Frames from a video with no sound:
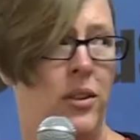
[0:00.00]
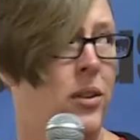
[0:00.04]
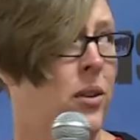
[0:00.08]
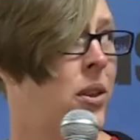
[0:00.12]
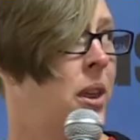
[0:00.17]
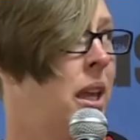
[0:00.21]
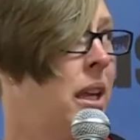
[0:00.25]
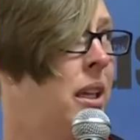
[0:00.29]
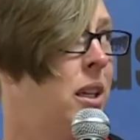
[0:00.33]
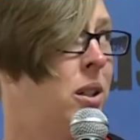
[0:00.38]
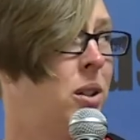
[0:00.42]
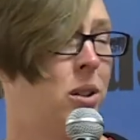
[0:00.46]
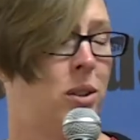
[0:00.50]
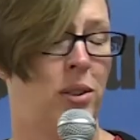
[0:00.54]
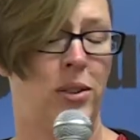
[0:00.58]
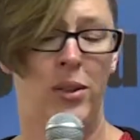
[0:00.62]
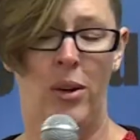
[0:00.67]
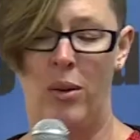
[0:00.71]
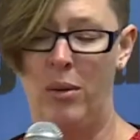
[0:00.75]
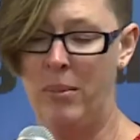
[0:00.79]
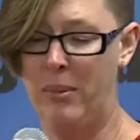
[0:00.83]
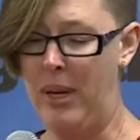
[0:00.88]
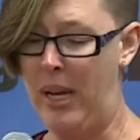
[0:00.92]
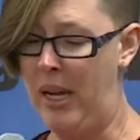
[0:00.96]
Thank you
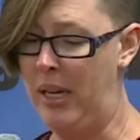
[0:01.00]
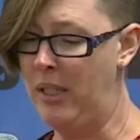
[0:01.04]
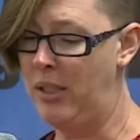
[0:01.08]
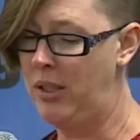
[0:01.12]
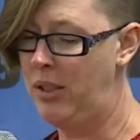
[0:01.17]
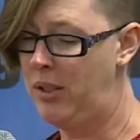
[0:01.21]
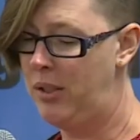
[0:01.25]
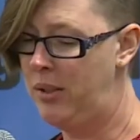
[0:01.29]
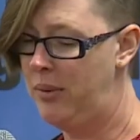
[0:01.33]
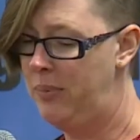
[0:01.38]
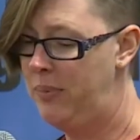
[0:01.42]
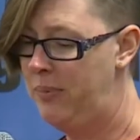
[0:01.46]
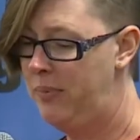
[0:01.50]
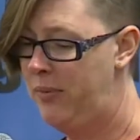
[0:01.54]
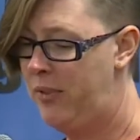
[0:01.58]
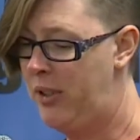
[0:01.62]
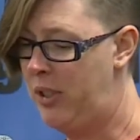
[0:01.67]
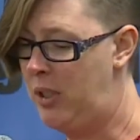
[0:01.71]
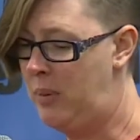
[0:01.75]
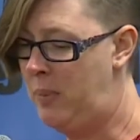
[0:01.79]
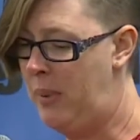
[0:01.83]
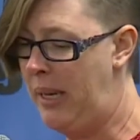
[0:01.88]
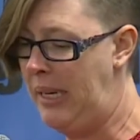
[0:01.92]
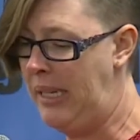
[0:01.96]
so much for
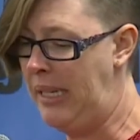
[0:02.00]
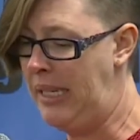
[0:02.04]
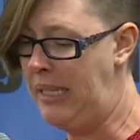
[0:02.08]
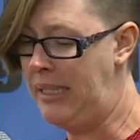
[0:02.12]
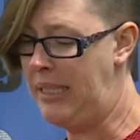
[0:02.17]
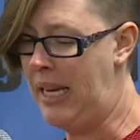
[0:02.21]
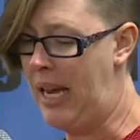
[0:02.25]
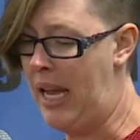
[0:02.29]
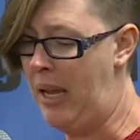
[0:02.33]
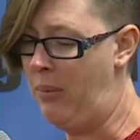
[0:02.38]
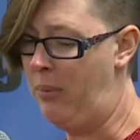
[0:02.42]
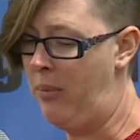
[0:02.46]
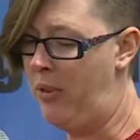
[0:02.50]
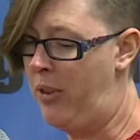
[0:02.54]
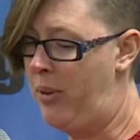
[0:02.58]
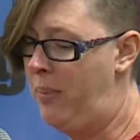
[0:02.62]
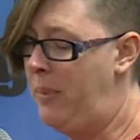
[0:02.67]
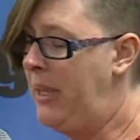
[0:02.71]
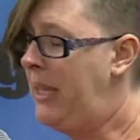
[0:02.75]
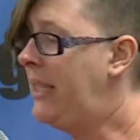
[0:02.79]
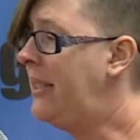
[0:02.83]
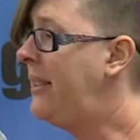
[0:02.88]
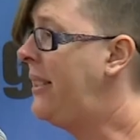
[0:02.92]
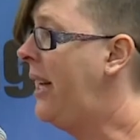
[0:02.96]
spending time with
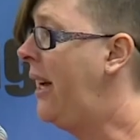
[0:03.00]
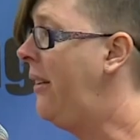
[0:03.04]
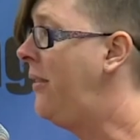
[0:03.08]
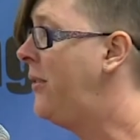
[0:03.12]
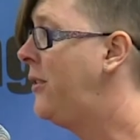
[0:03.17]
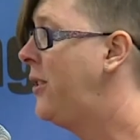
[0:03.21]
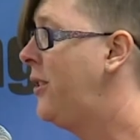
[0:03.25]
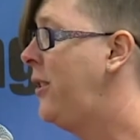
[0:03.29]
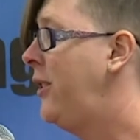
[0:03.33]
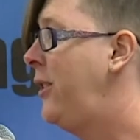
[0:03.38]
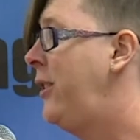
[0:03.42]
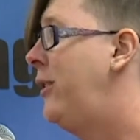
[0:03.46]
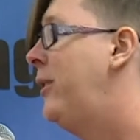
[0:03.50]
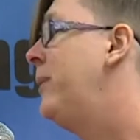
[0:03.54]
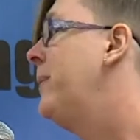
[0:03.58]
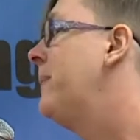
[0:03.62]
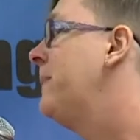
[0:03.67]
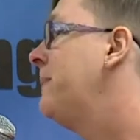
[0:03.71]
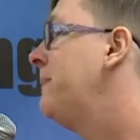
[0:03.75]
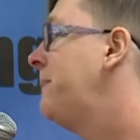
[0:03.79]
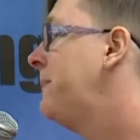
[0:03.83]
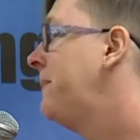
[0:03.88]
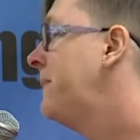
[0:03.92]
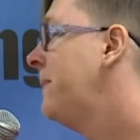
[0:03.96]
me this afternoon.
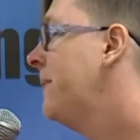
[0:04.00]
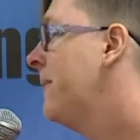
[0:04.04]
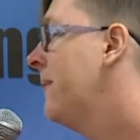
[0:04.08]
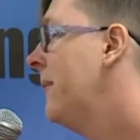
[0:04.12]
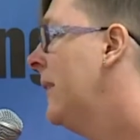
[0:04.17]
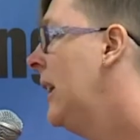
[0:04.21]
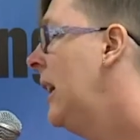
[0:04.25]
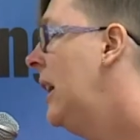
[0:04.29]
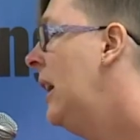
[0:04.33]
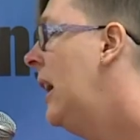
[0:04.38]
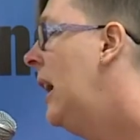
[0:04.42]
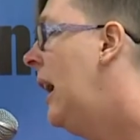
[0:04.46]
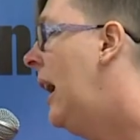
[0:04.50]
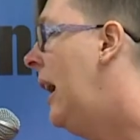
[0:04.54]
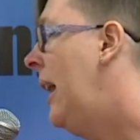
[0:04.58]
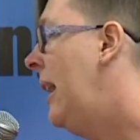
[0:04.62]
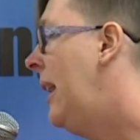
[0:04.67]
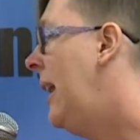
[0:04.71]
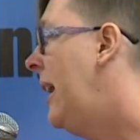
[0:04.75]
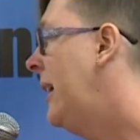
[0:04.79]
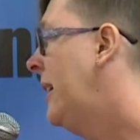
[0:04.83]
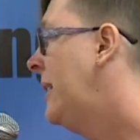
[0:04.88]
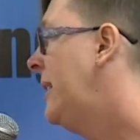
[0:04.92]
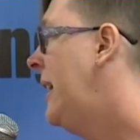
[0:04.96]
I
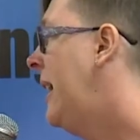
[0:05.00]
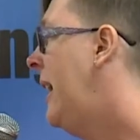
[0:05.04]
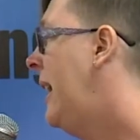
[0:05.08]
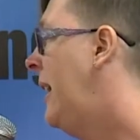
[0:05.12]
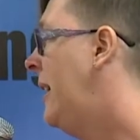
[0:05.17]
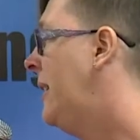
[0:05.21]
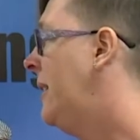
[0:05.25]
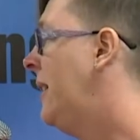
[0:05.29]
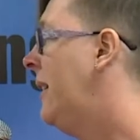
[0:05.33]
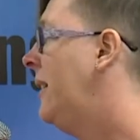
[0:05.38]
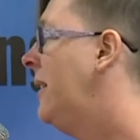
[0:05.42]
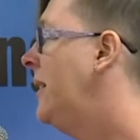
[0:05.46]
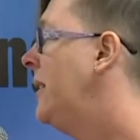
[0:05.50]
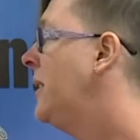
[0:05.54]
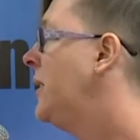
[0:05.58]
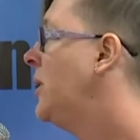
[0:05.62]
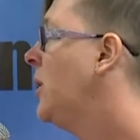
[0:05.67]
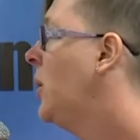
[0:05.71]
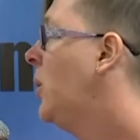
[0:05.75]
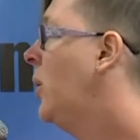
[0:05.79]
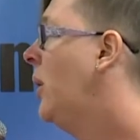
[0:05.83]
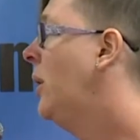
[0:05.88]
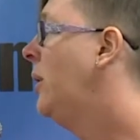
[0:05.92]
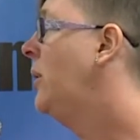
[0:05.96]
like to end on this
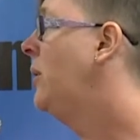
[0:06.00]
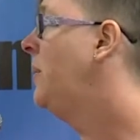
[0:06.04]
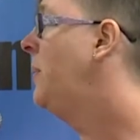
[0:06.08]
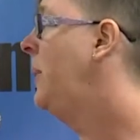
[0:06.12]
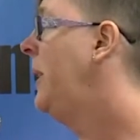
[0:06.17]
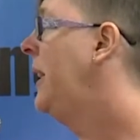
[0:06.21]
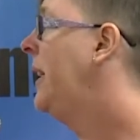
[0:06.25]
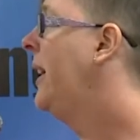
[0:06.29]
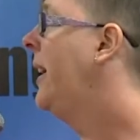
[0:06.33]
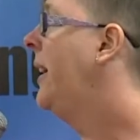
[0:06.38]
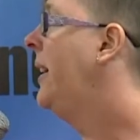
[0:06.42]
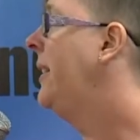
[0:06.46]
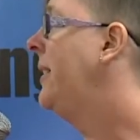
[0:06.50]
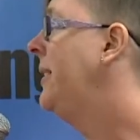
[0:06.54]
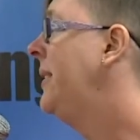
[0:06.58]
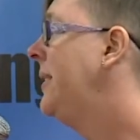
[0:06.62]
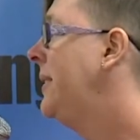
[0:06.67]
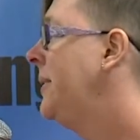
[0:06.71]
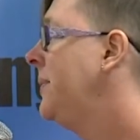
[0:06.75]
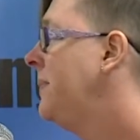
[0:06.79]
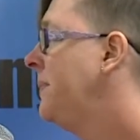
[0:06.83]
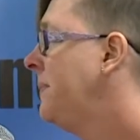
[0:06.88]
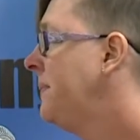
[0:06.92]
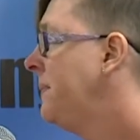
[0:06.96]
quote
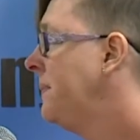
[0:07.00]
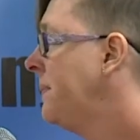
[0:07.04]
because